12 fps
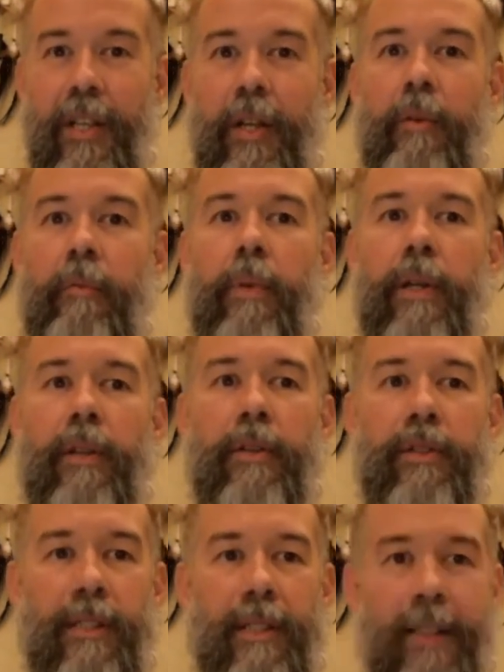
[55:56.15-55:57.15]
But there's
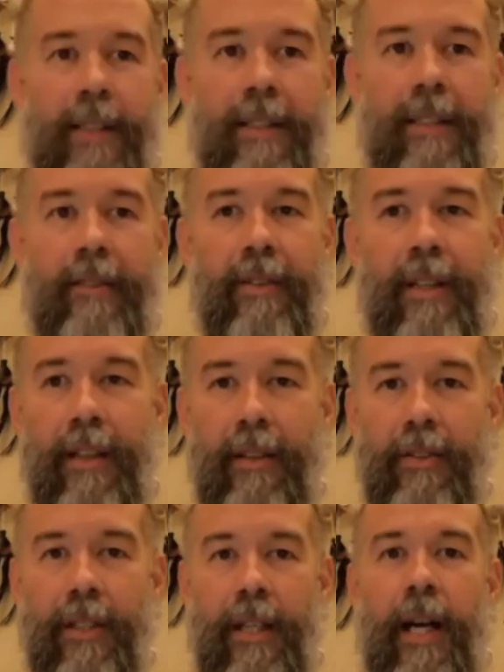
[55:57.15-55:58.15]
a sensitivity,
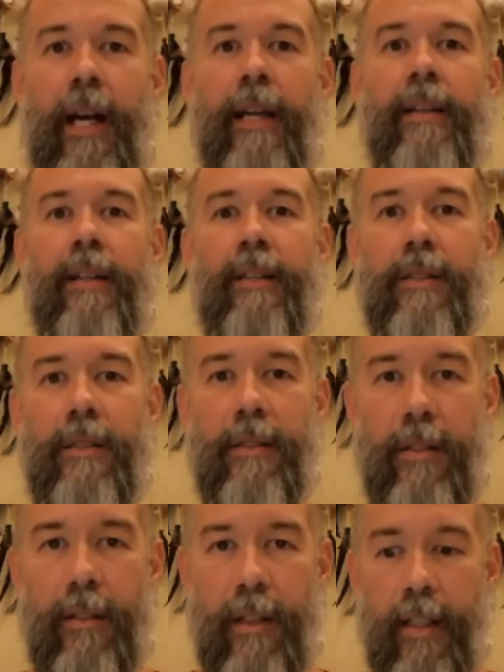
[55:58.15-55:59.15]
there's a kindness
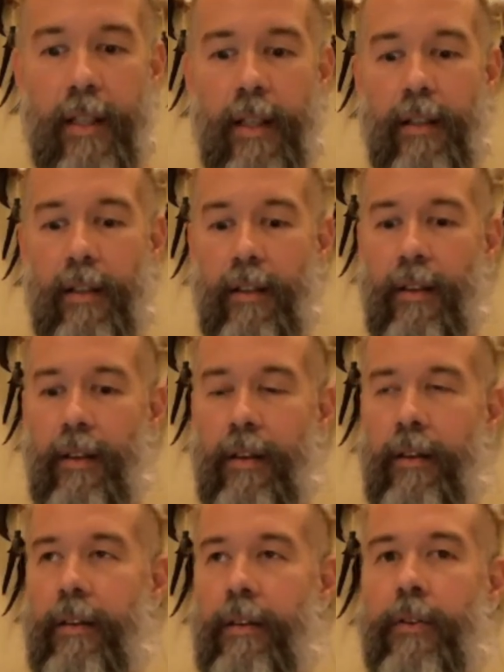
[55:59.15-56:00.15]
in it.
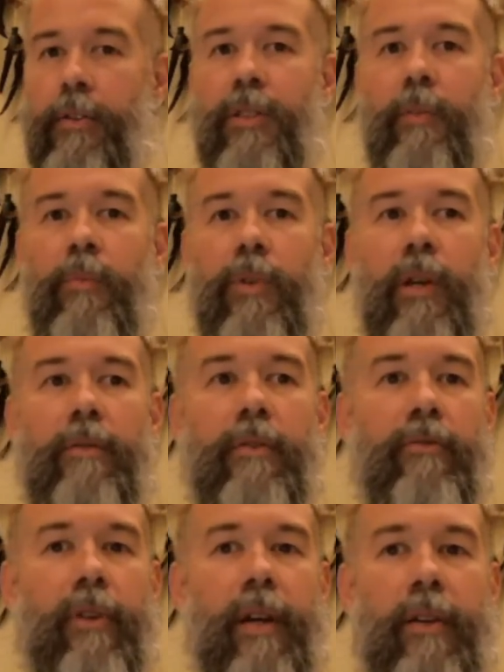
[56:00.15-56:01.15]
You know, you have a
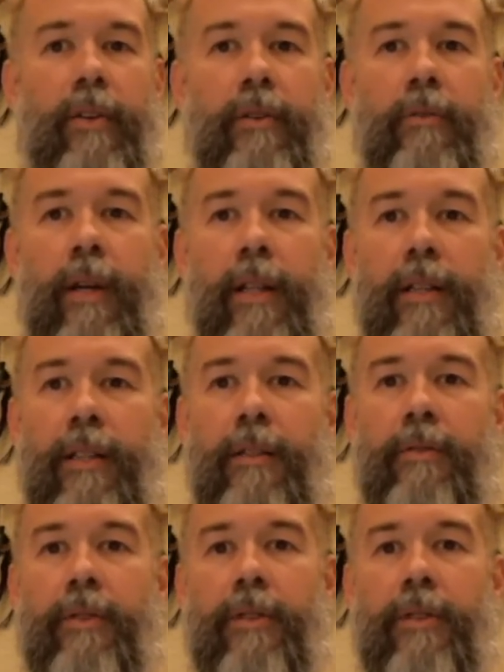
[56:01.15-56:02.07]
friend or a relative who's in the